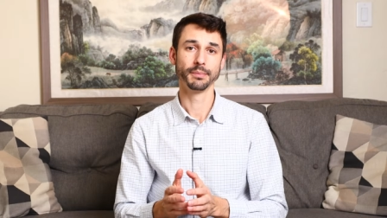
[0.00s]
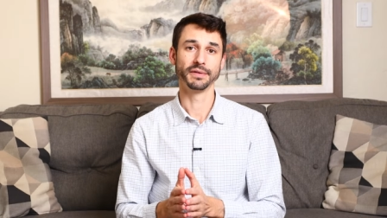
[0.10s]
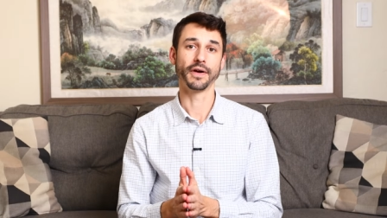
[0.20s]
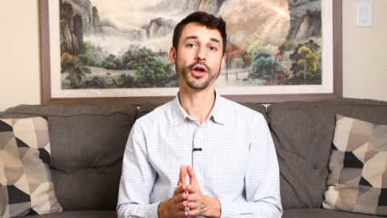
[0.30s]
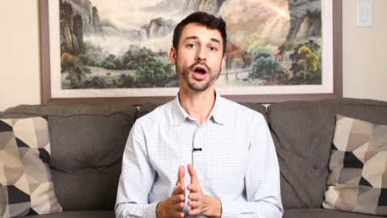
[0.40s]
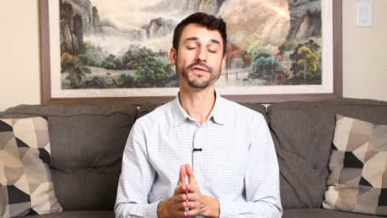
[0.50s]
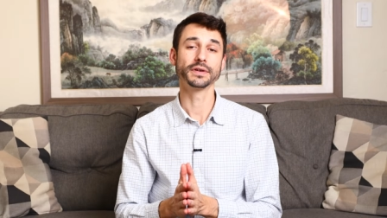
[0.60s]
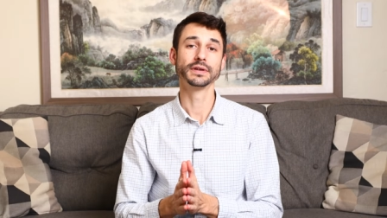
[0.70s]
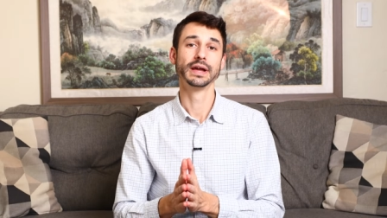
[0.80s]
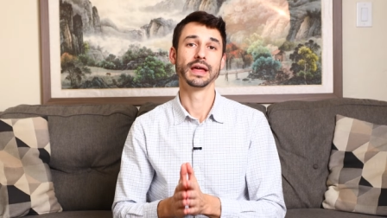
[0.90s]
but very
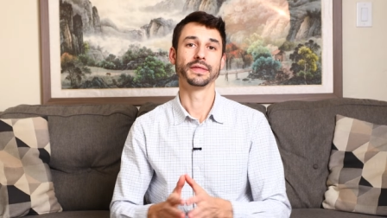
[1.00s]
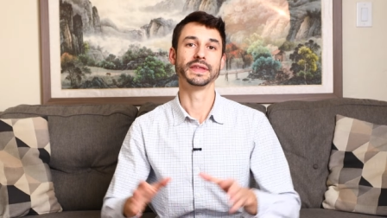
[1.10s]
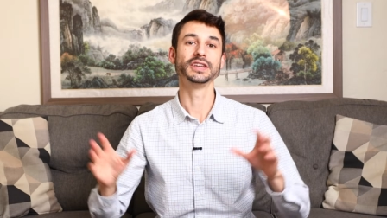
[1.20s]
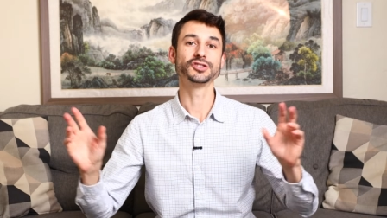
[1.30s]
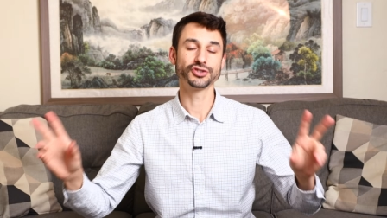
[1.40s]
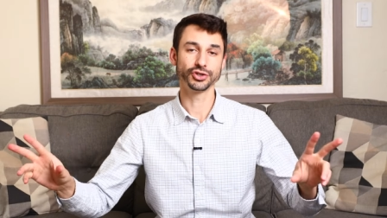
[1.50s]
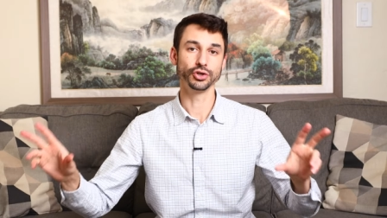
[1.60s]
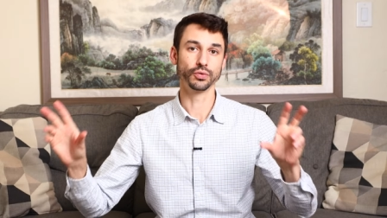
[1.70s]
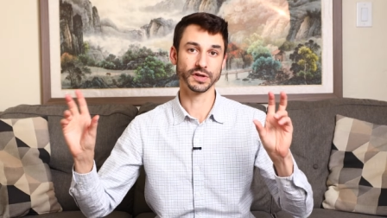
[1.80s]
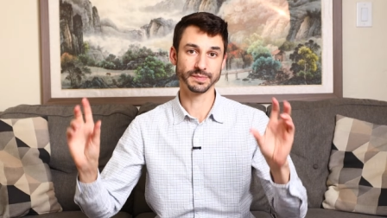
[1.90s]
often these
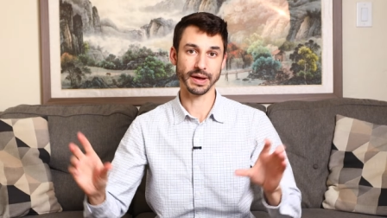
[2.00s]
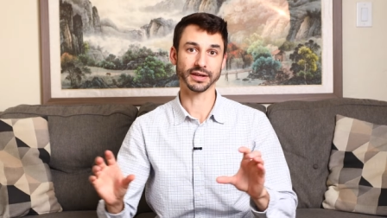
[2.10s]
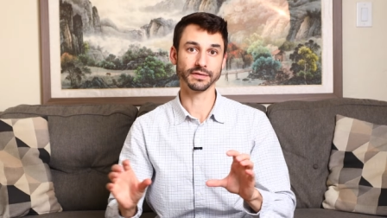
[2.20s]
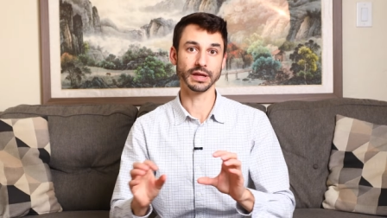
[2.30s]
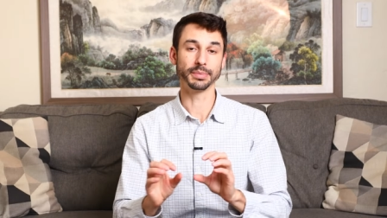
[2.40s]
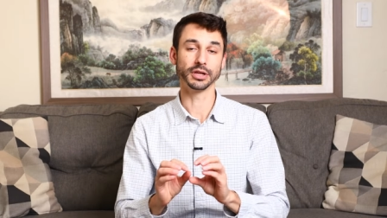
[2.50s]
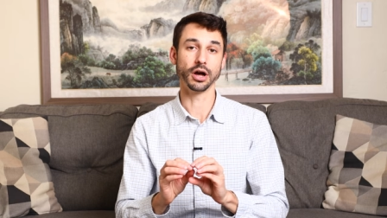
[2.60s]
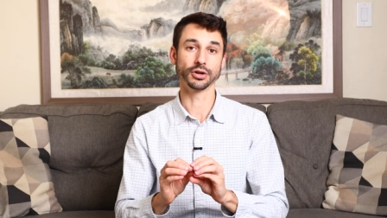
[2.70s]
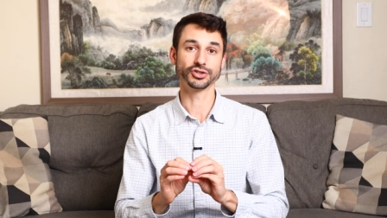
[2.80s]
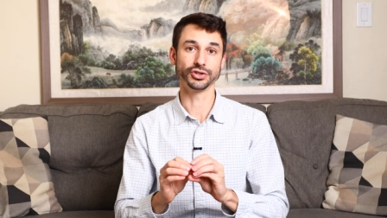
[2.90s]
two respectively
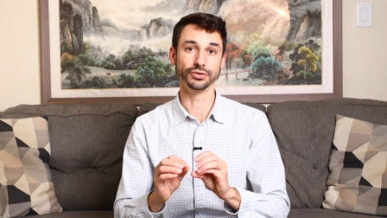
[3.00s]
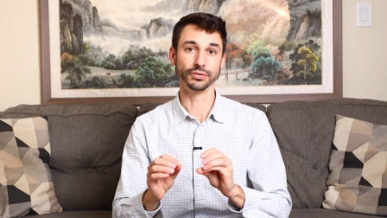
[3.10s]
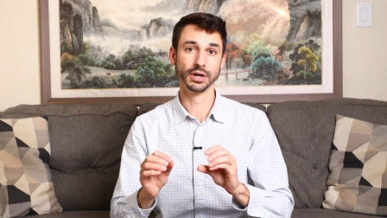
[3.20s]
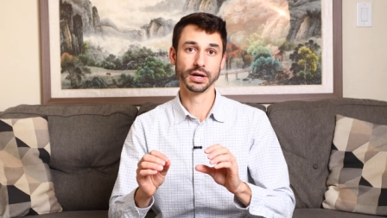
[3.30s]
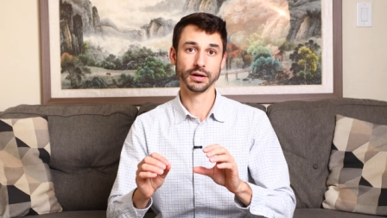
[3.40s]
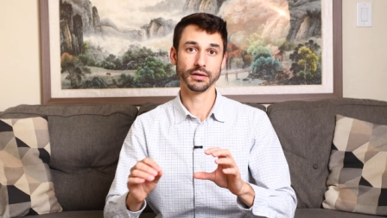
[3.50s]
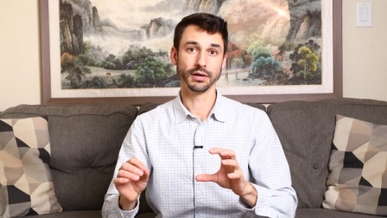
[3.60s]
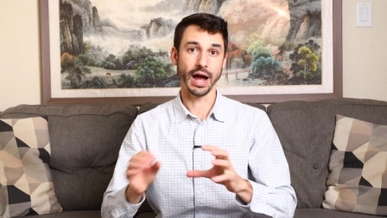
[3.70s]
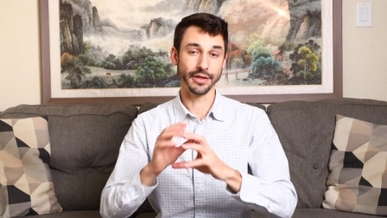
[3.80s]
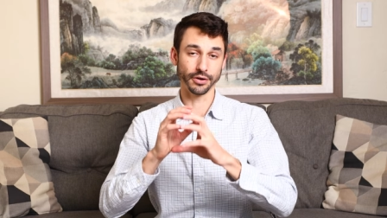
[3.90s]
belong to
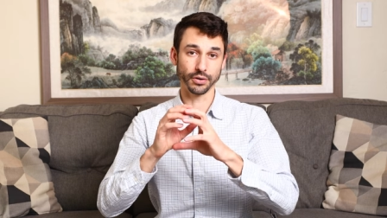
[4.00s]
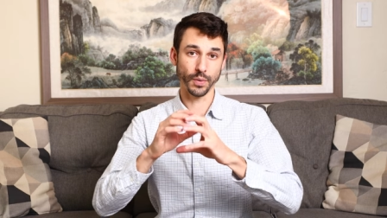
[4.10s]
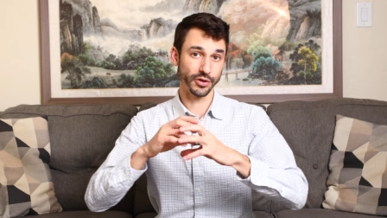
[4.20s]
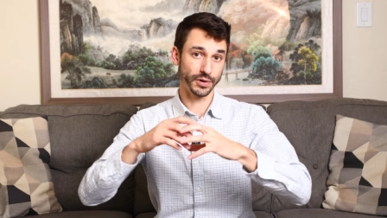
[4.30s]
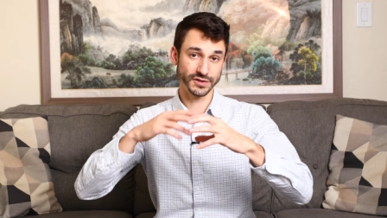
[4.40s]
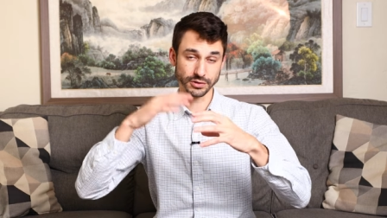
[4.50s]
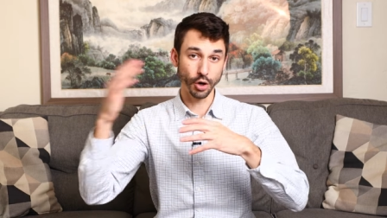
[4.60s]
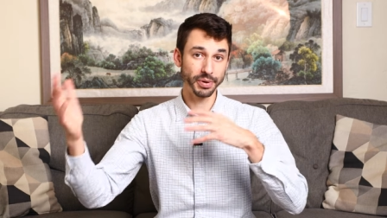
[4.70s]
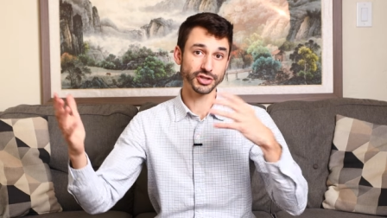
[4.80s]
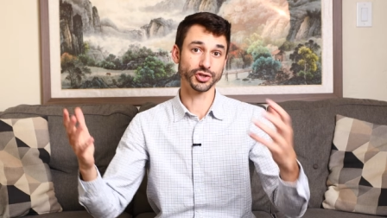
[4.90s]
either, whether it's
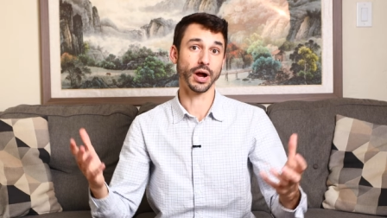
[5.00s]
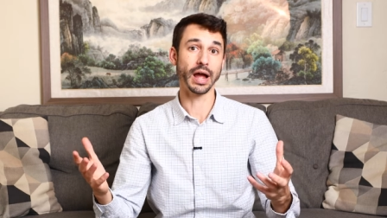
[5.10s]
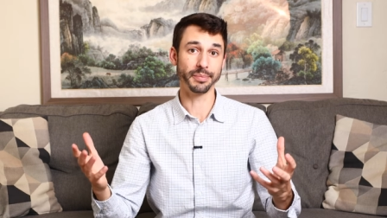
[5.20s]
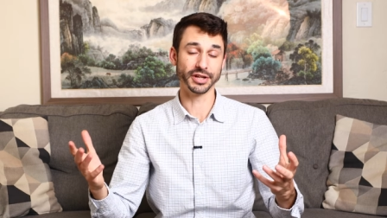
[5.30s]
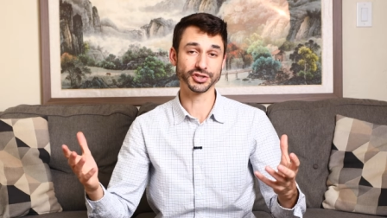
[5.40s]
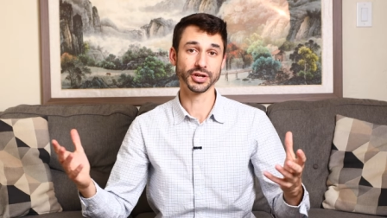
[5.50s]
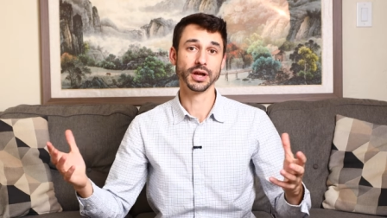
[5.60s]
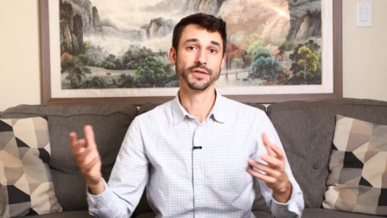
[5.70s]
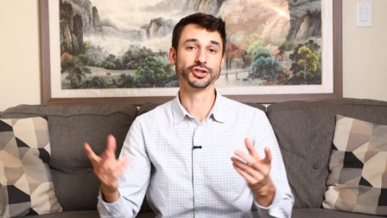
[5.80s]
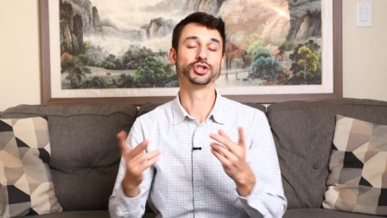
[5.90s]
low pitched or high pitched,
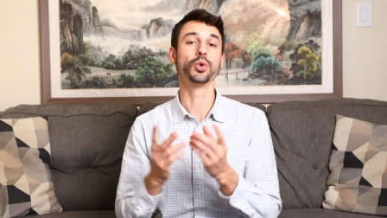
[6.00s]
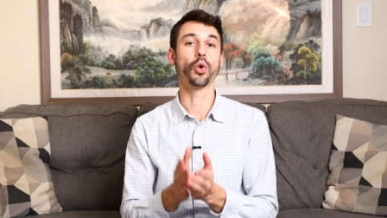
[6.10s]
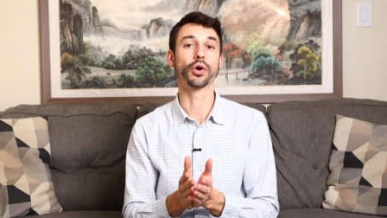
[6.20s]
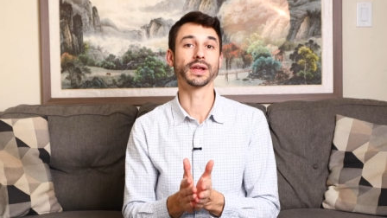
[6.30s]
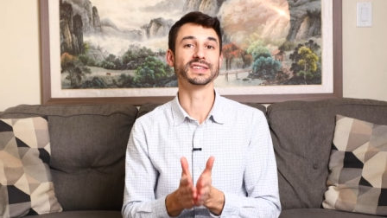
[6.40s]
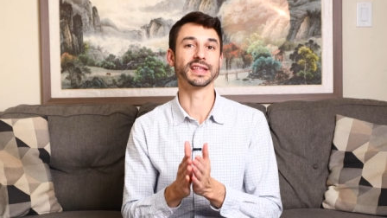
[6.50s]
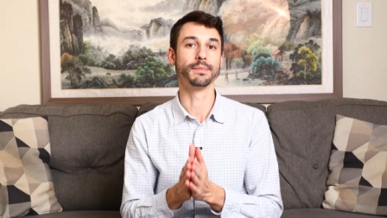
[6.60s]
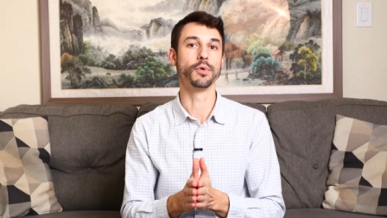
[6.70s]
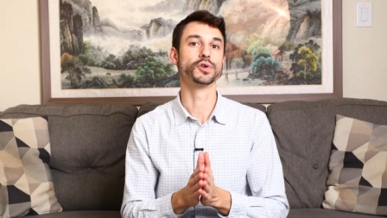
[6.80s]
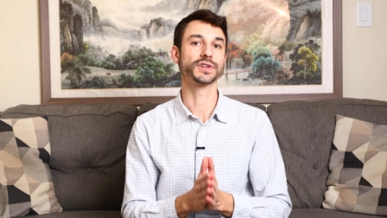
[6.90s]
the two organs that
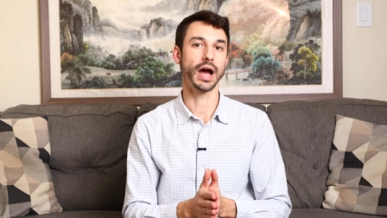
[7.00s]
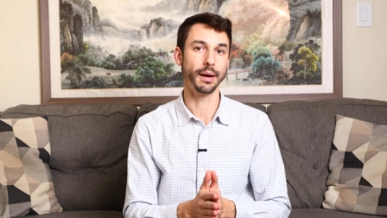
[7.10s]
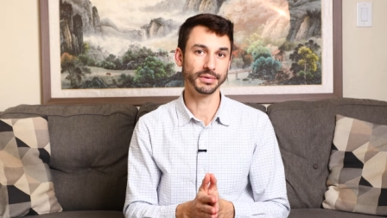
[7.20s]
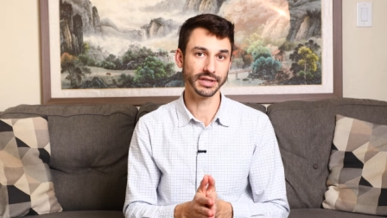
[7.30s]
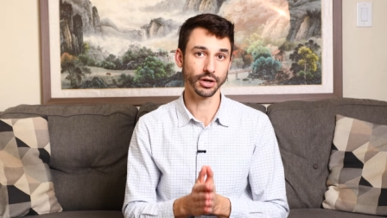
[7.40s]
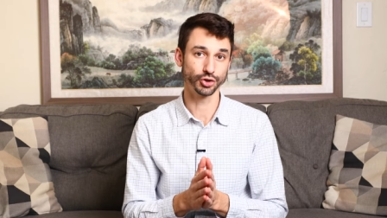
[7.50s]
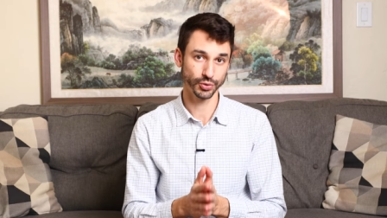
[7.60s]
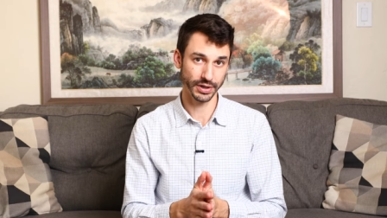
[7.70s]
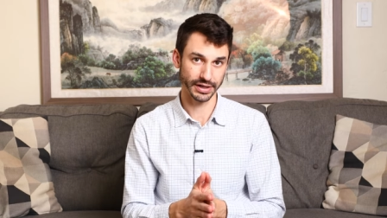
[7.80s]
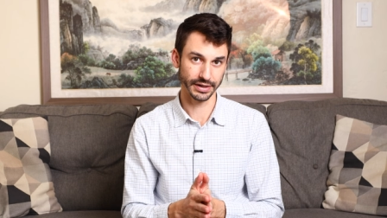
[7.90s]
most commonly are
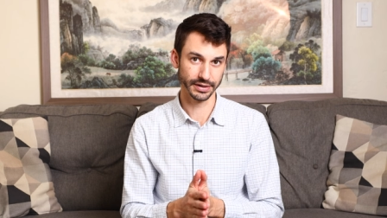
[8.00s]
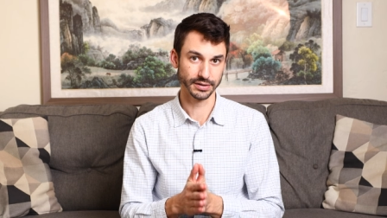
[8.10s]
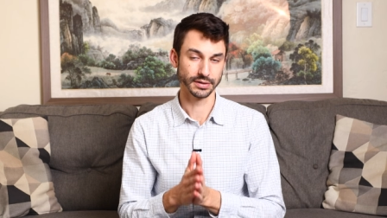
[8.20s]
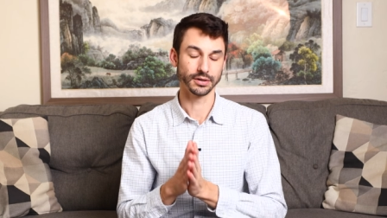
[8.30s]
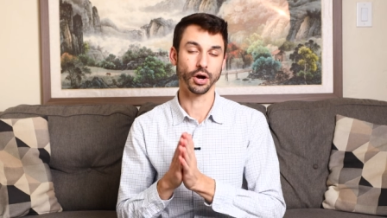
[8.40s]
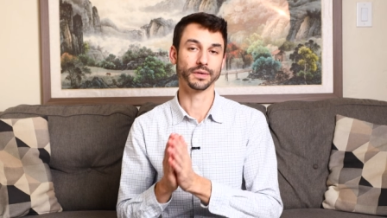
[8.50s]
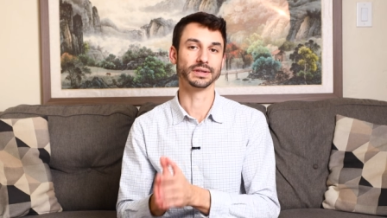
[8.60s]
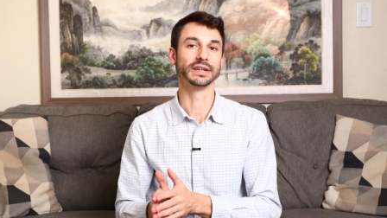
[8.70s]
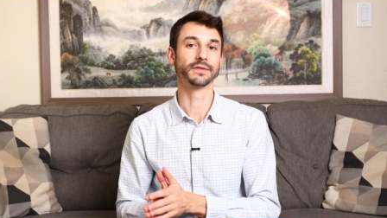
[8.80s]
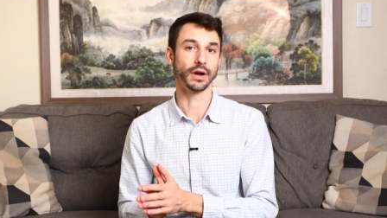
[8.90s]
treated are the
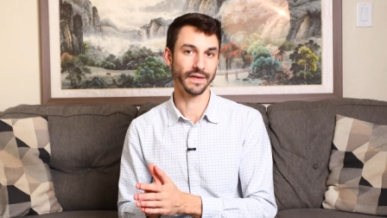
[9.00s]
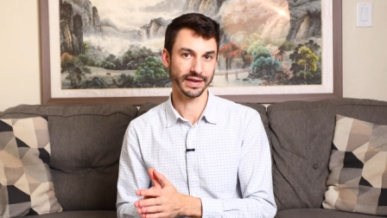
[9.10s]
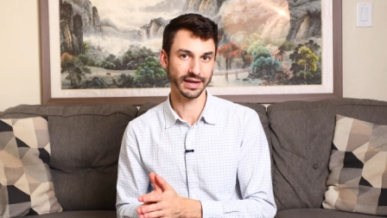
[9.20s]
liver and the